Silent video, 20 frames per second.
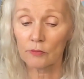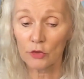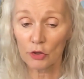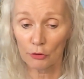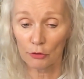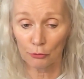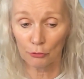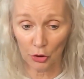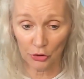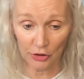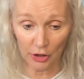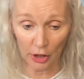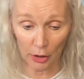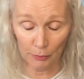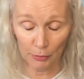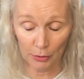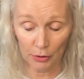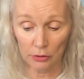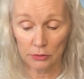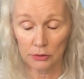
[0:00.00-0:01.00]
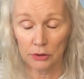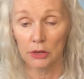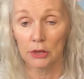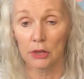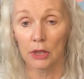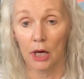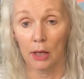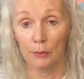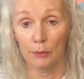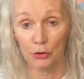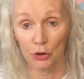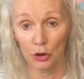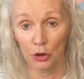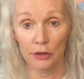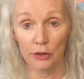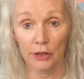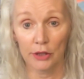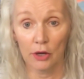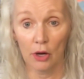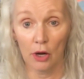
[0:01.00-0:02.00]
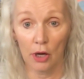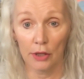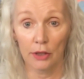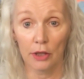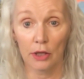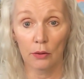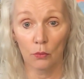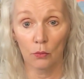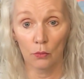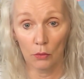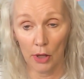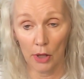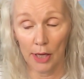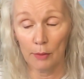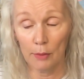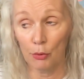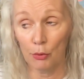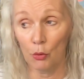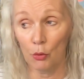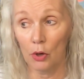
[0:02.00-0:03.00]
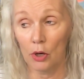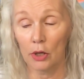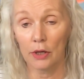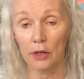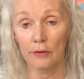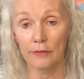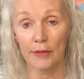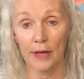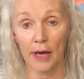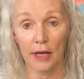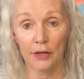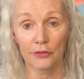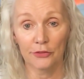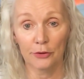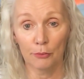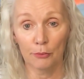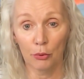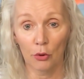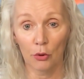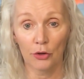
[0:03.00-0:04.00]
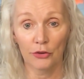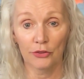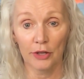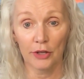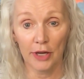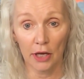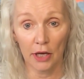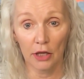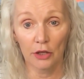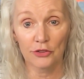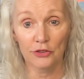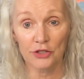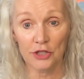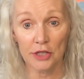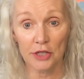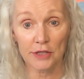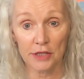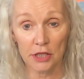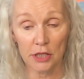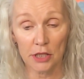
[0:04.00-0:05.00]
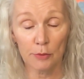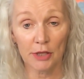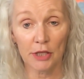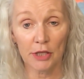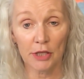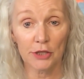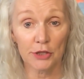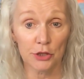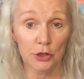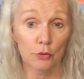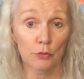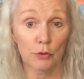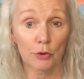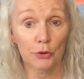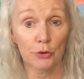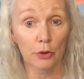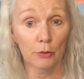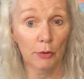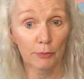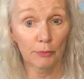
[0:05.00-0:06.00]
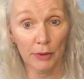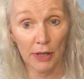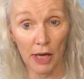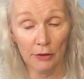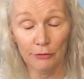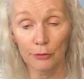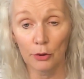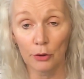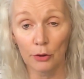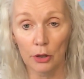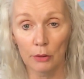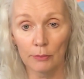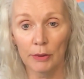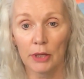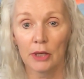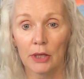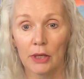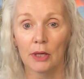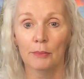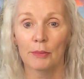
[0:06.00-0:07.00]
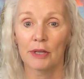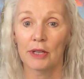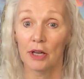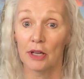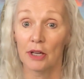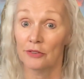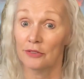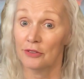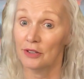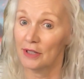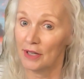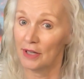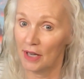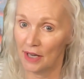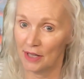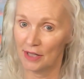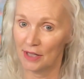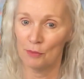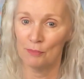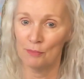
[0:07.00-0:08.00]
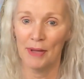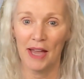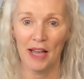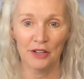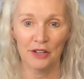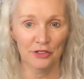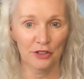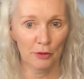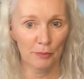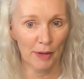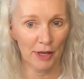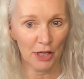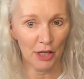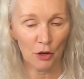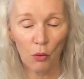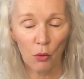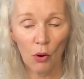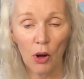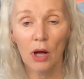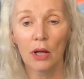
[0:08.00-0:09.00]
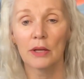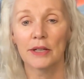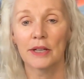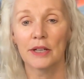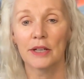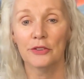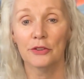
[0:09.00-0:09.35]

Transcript: For example, I'm currently on a board that supports an LGBTQ recruitment platform because, again, I'm passionate about equality.